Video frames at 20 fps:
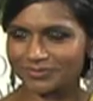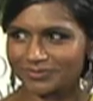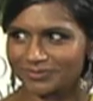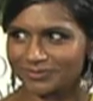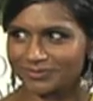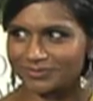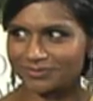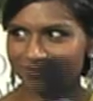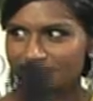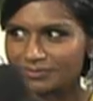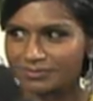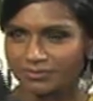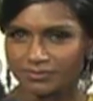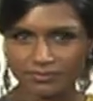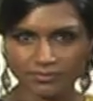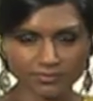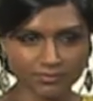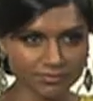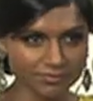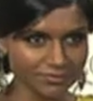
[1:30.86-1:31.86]

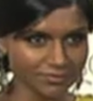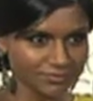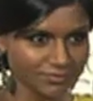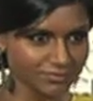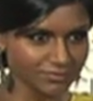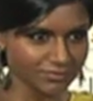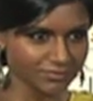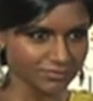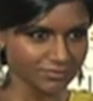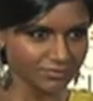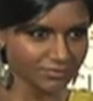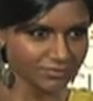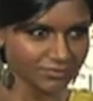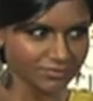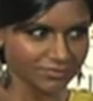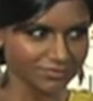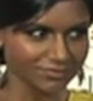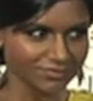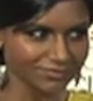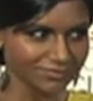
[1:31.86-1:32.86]

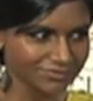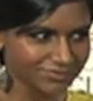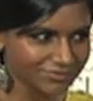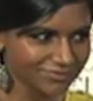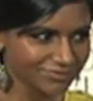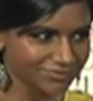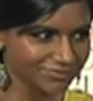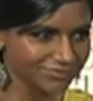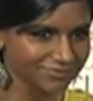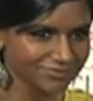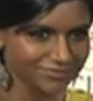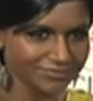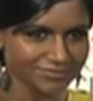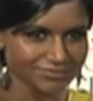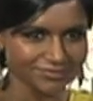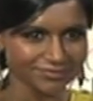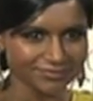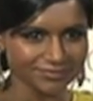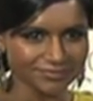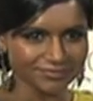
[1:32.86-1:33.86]

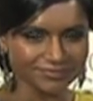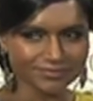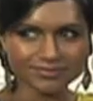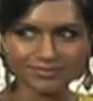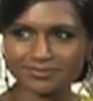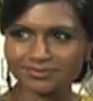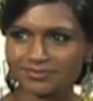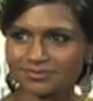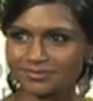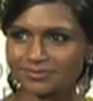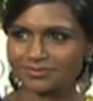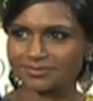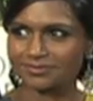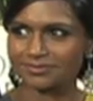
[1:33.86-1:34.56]
This person isn't speaking.